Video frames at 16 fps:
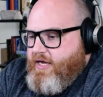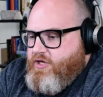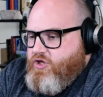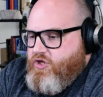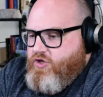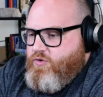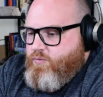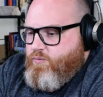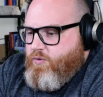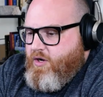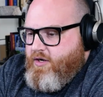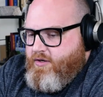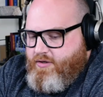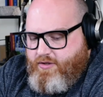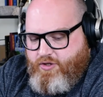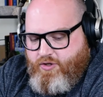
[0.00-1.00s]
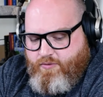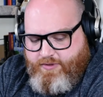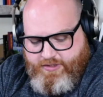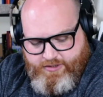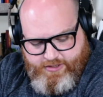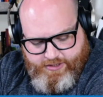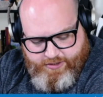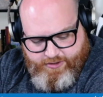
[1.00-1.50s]
And your
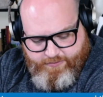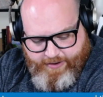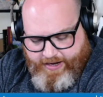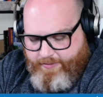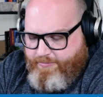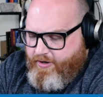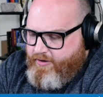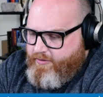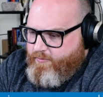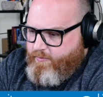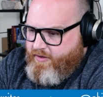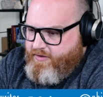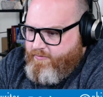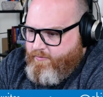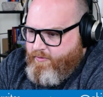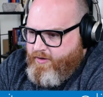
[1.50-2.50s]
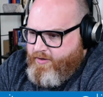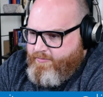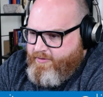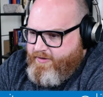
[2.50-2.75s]
writing partner won the Warner